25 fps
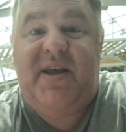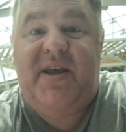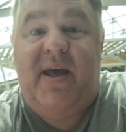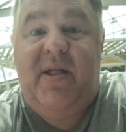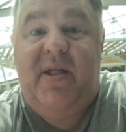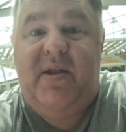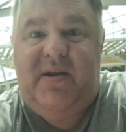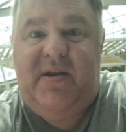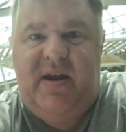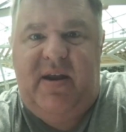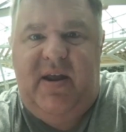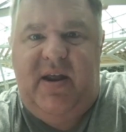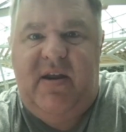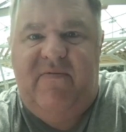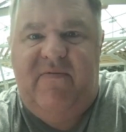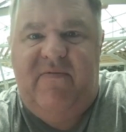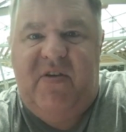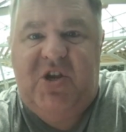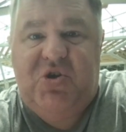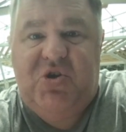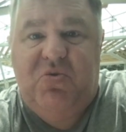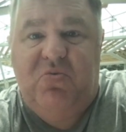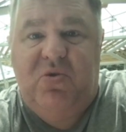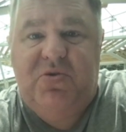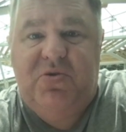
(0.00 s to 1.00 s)
talented
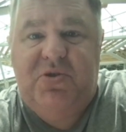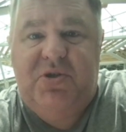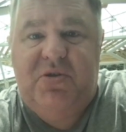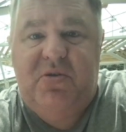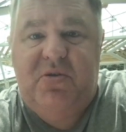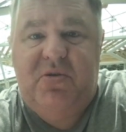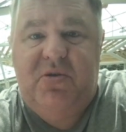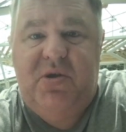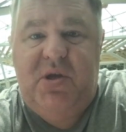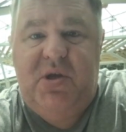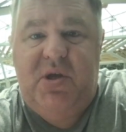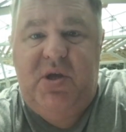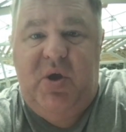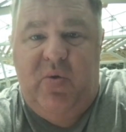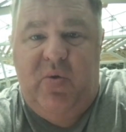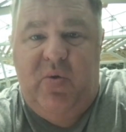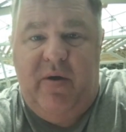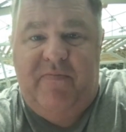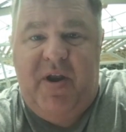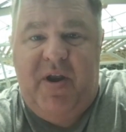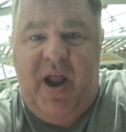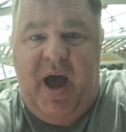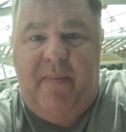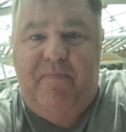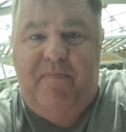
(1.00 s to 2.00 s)
individuals who
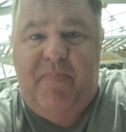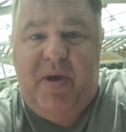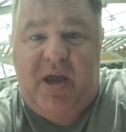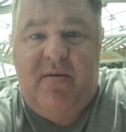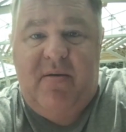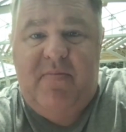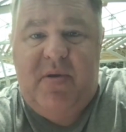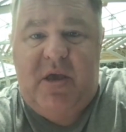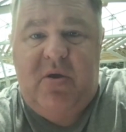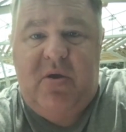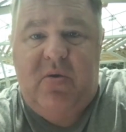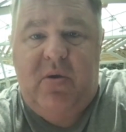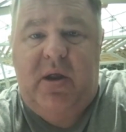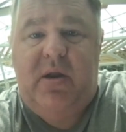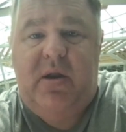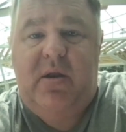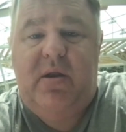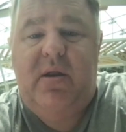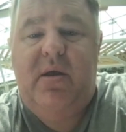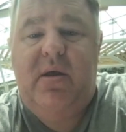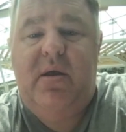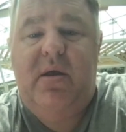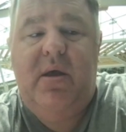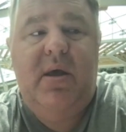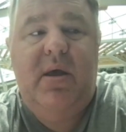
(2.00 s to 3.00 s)
have not become a unit,
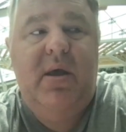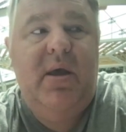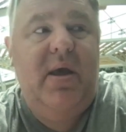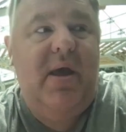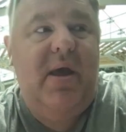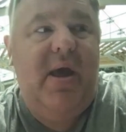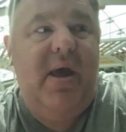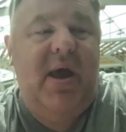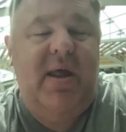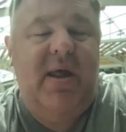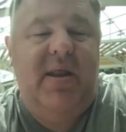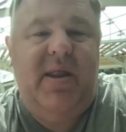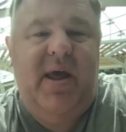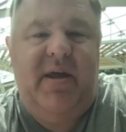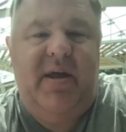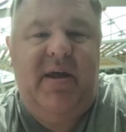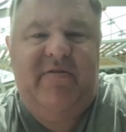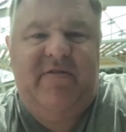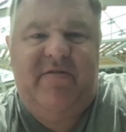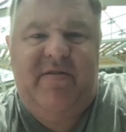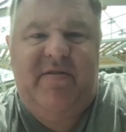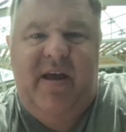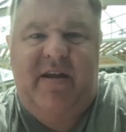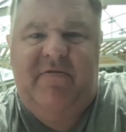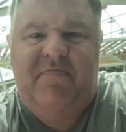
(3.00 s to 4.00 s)
and
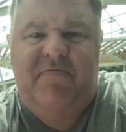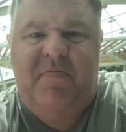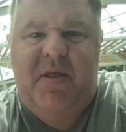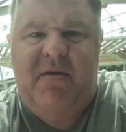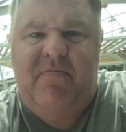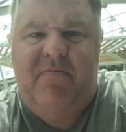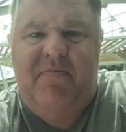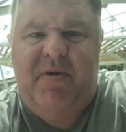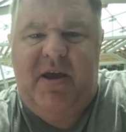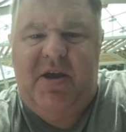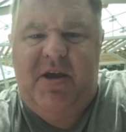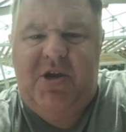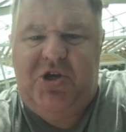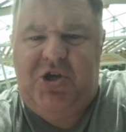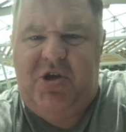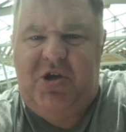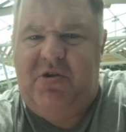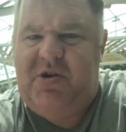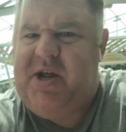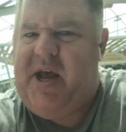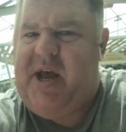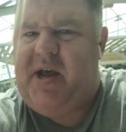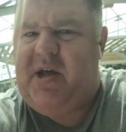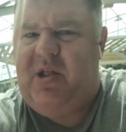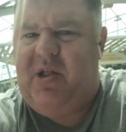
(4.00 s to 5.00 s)
that's that's been the big issue.
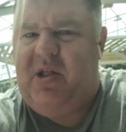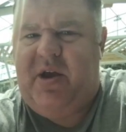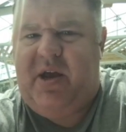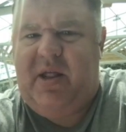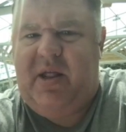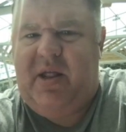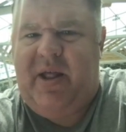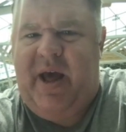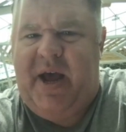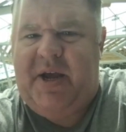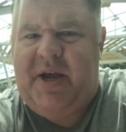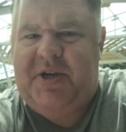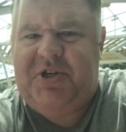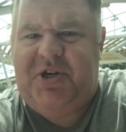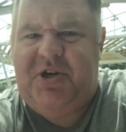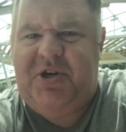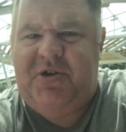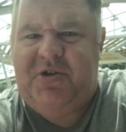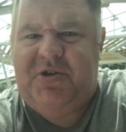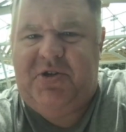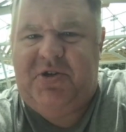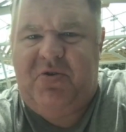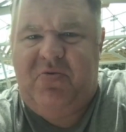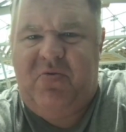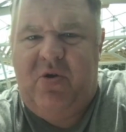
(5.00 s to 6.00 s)
You take a look at last
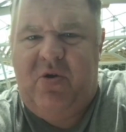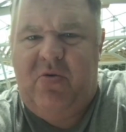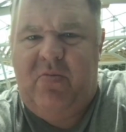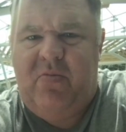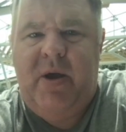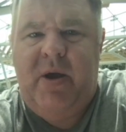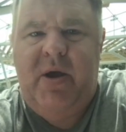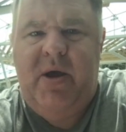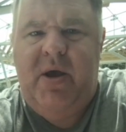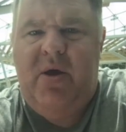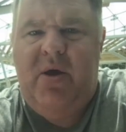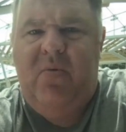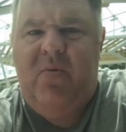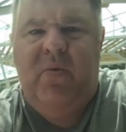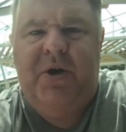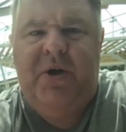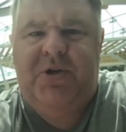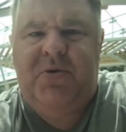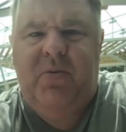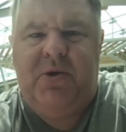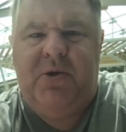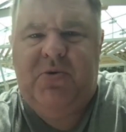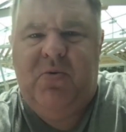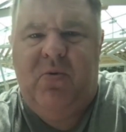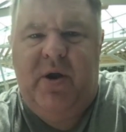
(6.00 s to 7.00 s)
year's group,
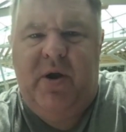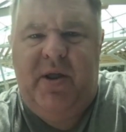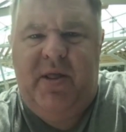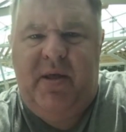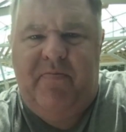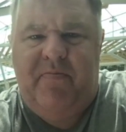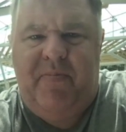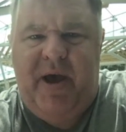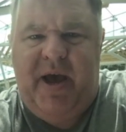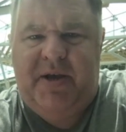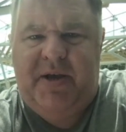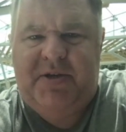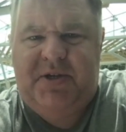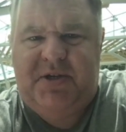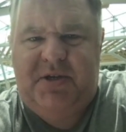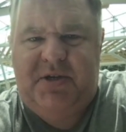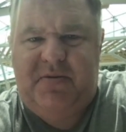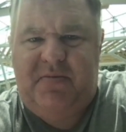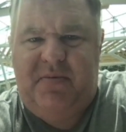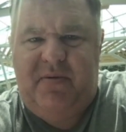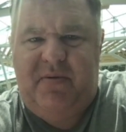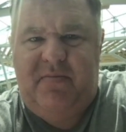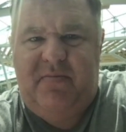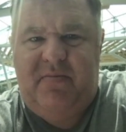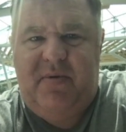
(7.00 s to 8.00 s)
which was one of the best
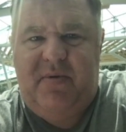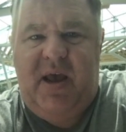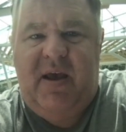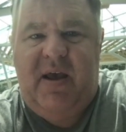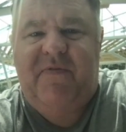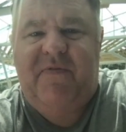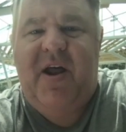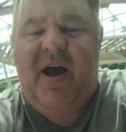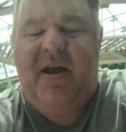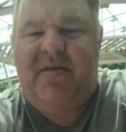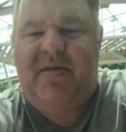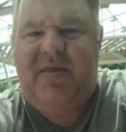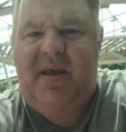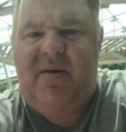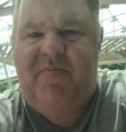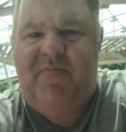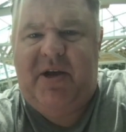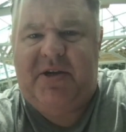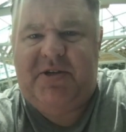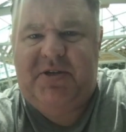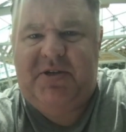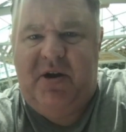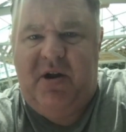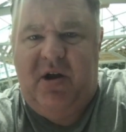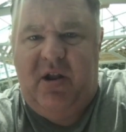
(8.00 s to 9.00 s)
if not the
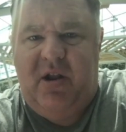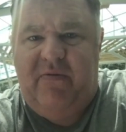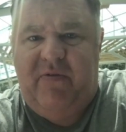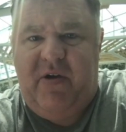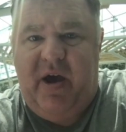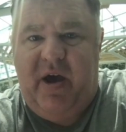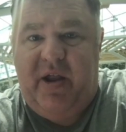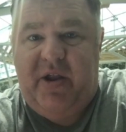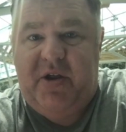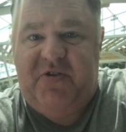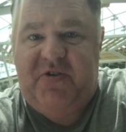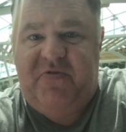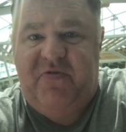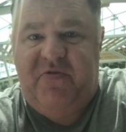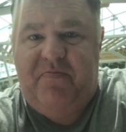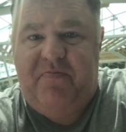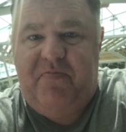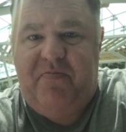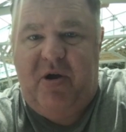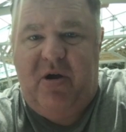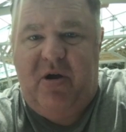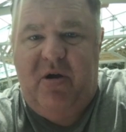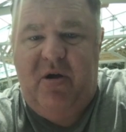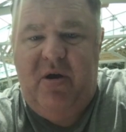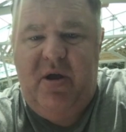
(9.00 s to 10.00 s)
best in all of college
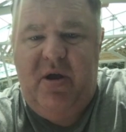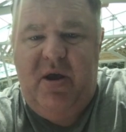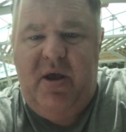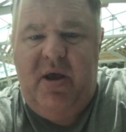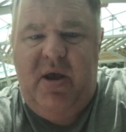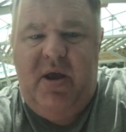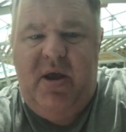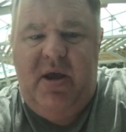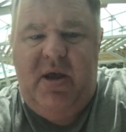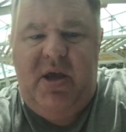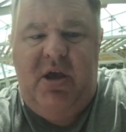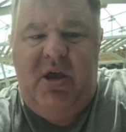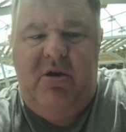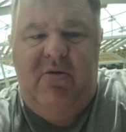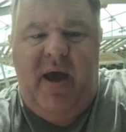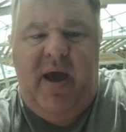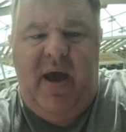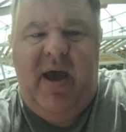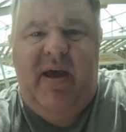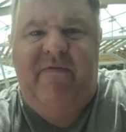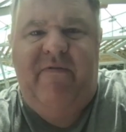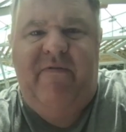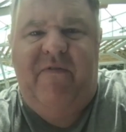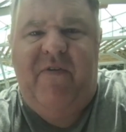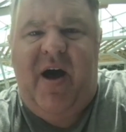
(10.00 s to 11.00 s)
football. You
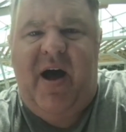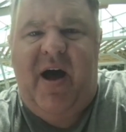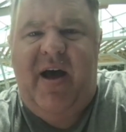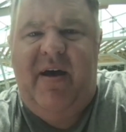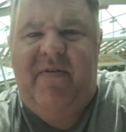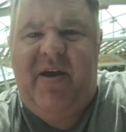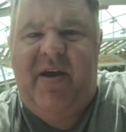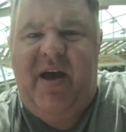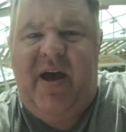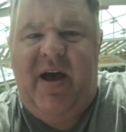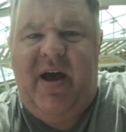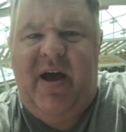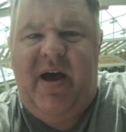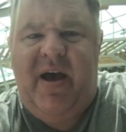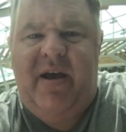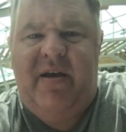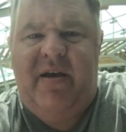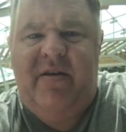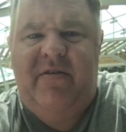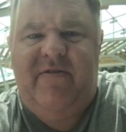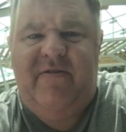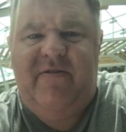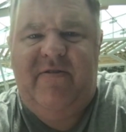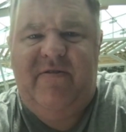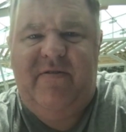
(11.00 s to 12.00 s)
had five
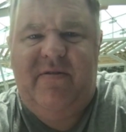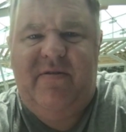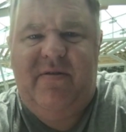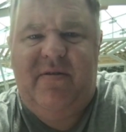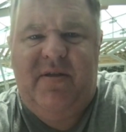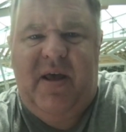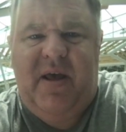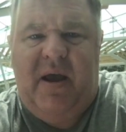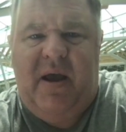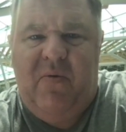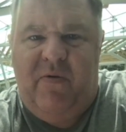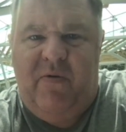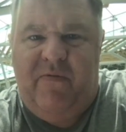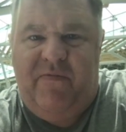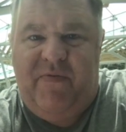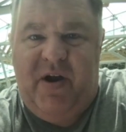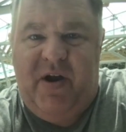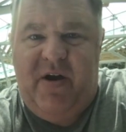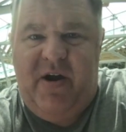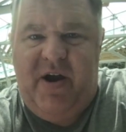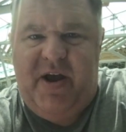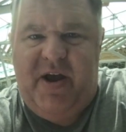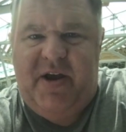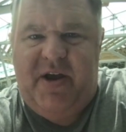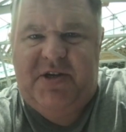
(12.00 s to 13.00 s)
guys that were
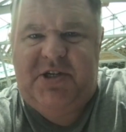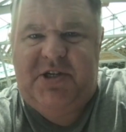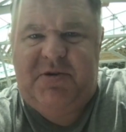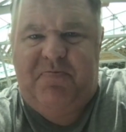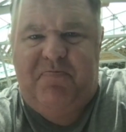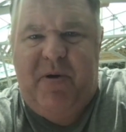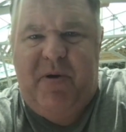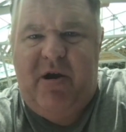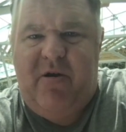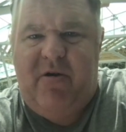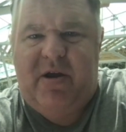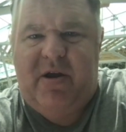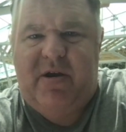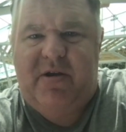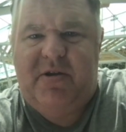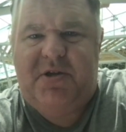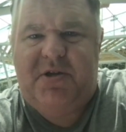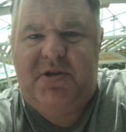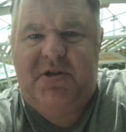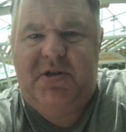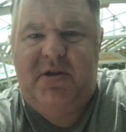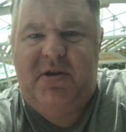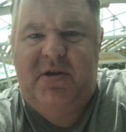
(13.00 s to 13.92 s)
very experienced.